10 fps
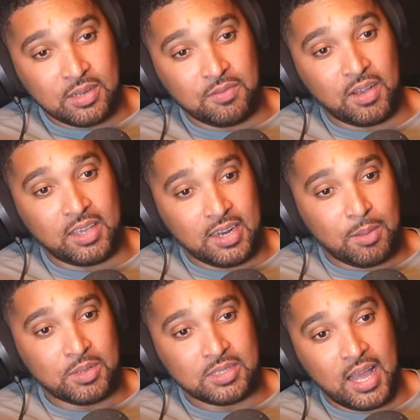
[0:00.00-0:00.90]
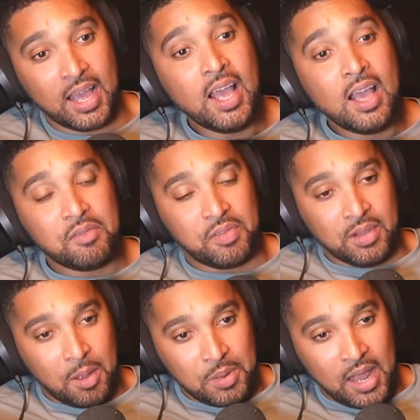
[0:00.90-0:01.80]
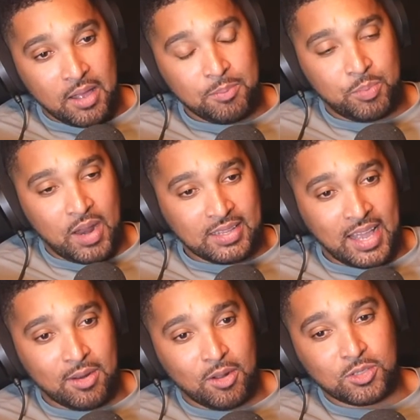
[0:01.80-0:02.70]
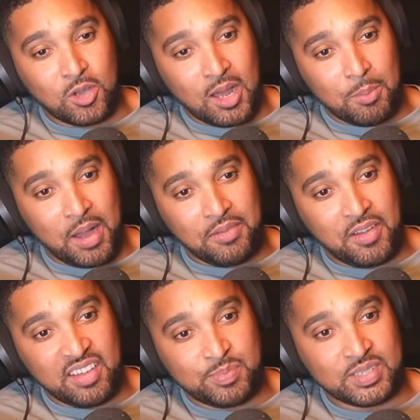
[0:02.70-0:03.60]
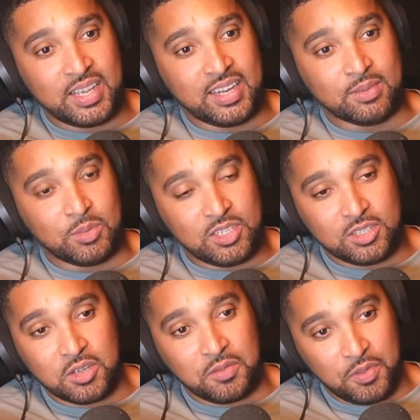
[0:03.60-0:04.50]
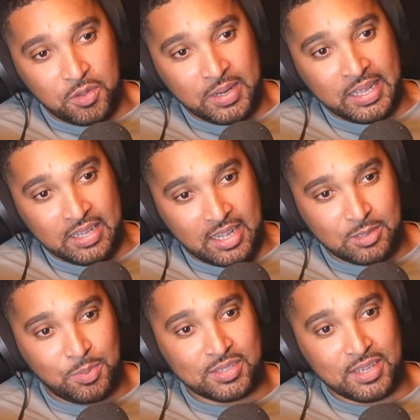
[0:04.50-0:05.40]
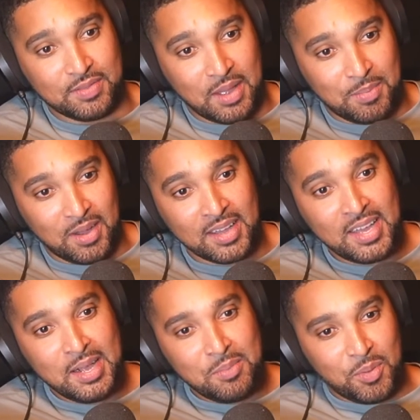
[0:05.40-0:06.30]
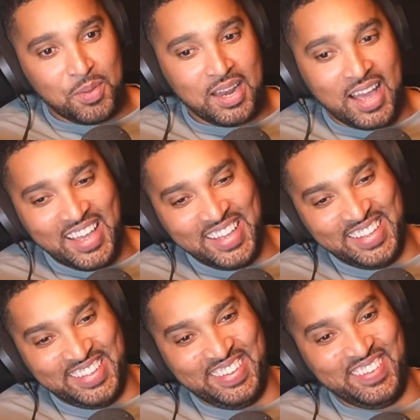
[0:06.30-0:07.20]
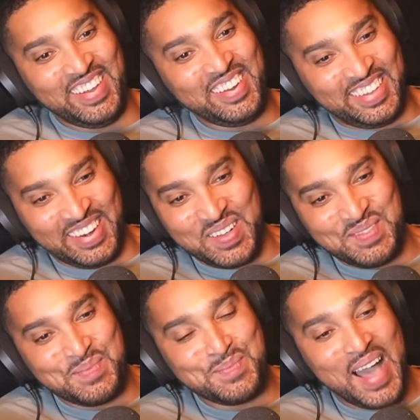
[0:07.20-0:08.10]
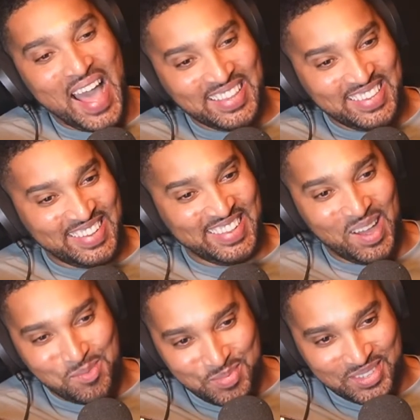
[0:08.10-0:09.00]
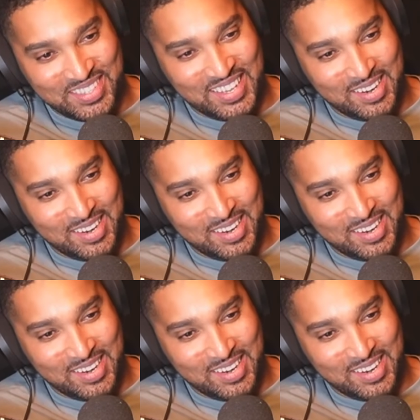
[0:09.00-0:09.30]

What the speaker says: funky numbers, like downloads gone up by 5%, which is good for you, innit? That's a positive number. But we're like we're looking at mad numbers in our